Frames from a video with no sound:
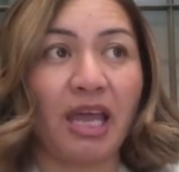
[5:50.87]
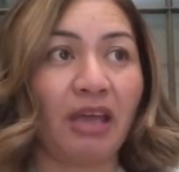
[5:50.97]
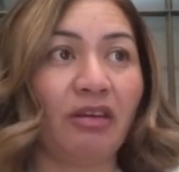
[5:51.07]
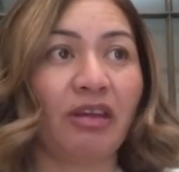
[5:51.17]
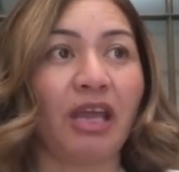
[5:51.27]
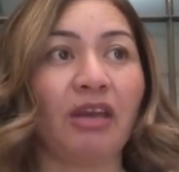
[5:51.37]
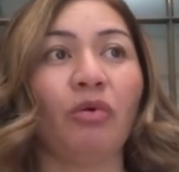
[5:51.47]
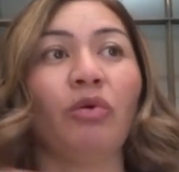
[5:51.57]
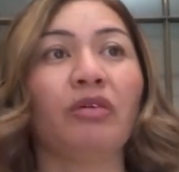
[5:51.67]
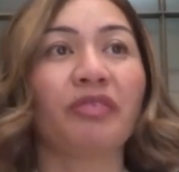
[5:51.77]

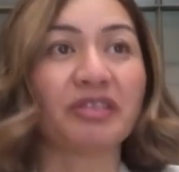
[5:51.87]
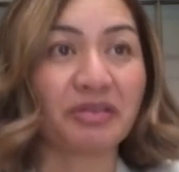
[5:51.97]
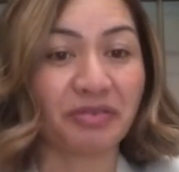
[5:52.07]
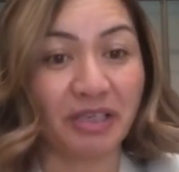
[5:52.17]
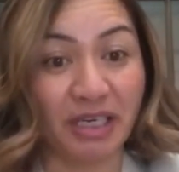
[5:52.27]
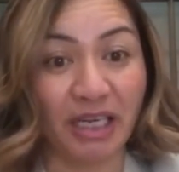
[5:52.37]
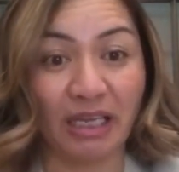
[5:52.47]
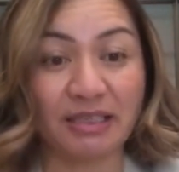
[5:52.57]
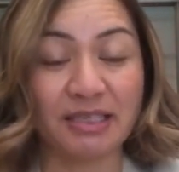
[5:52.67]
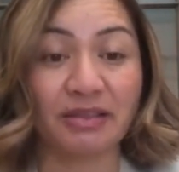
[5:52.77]
and all of the different
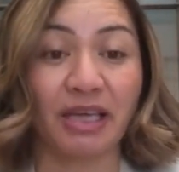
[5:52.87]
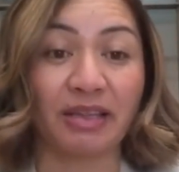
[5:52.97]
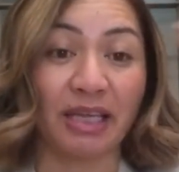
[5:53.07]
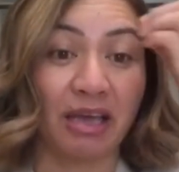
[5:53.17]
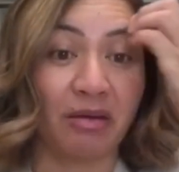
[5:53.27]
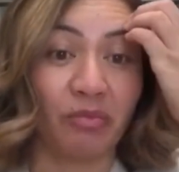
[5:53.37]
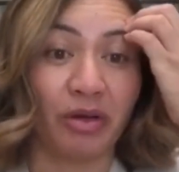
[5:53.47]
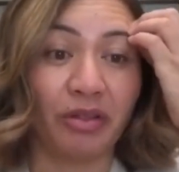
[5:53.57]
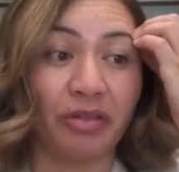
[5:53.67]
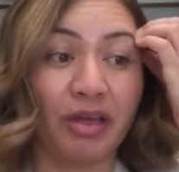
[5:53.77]
needs that they come
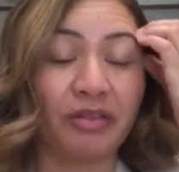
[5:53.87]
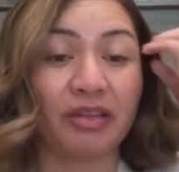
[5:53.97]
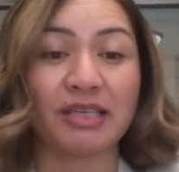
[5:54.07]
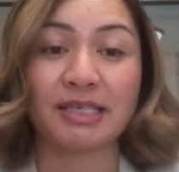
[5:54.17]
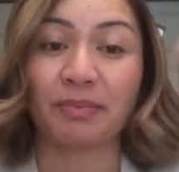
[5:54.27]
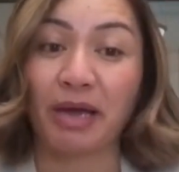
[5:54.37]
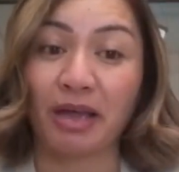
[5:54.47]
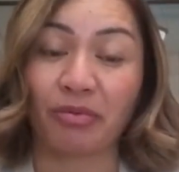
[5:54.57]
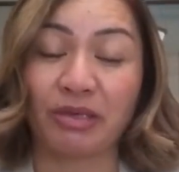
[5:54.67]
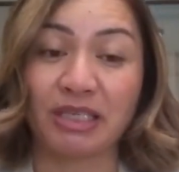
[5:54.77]
with, that there's a
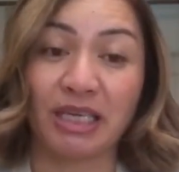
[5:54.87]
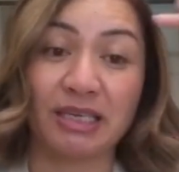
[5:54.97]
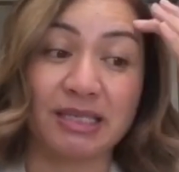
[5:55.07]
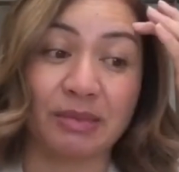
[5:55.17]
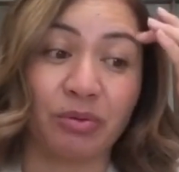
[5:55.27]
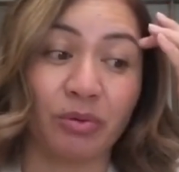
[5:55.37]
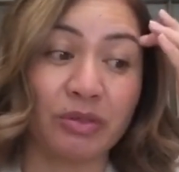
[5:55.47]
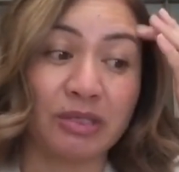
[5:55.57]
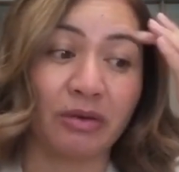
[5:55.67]
pathway to get support.